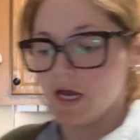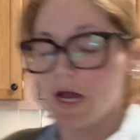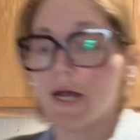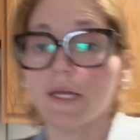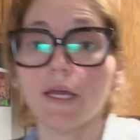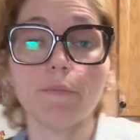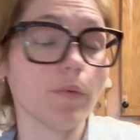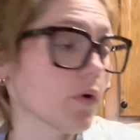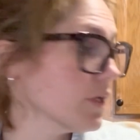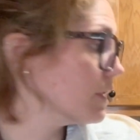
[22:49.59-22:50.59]
I am
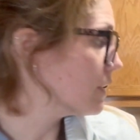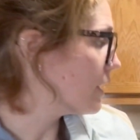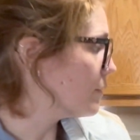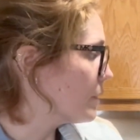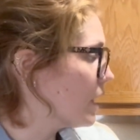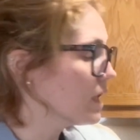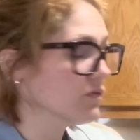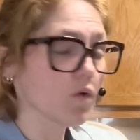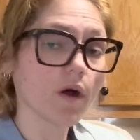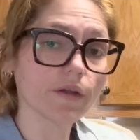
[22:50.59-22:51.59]
boiling a pot of
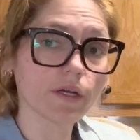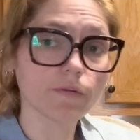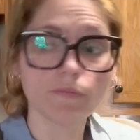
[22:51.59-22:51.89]
water.